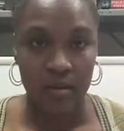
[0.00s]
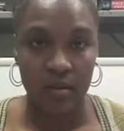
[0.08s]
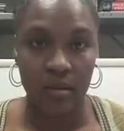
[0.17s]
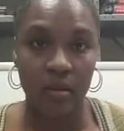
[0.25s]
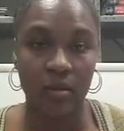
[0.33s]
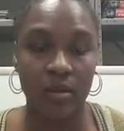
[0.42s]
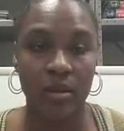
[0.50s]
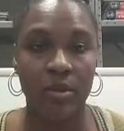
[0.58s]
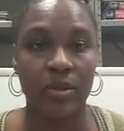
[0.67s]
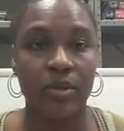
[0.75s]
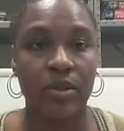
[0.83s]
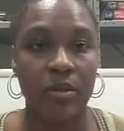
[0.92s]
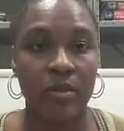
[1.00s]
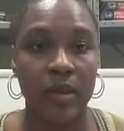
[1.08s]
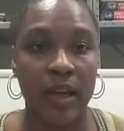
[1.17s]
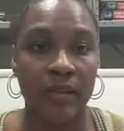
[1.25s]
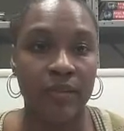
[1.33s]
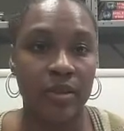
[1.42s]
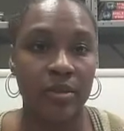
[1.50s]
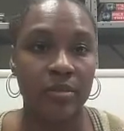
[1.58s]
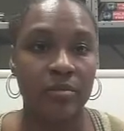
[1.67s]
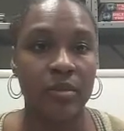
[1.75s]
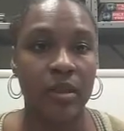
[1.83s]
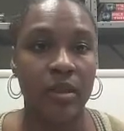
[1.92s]
a whole number, so we have to
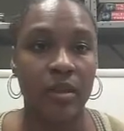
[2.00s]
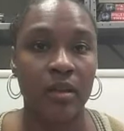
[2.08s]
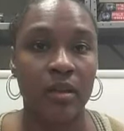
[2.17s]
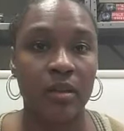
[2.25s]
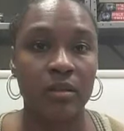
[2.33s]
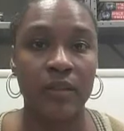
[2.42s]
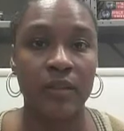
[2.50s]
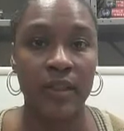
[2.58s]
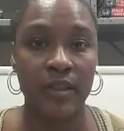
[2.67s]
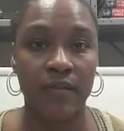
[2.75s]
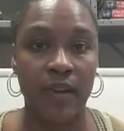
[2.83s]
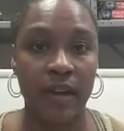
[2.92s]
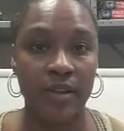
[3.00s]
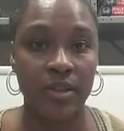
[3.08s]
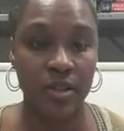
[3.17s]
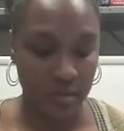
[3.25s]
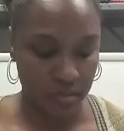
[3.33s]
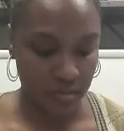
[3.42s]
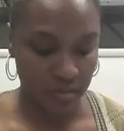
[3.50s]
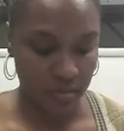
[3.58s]
leave it as a fraction.